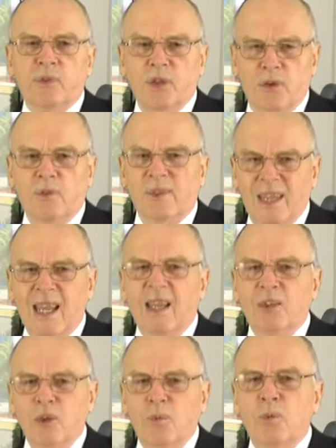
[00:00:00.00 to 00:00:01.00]
so yeah,
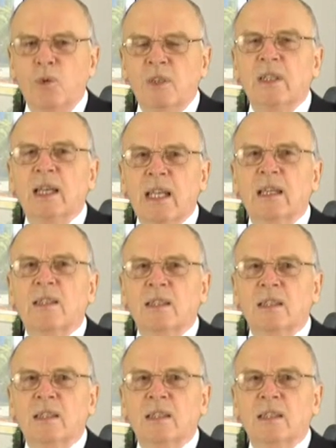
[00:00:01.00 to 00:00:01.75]
you would need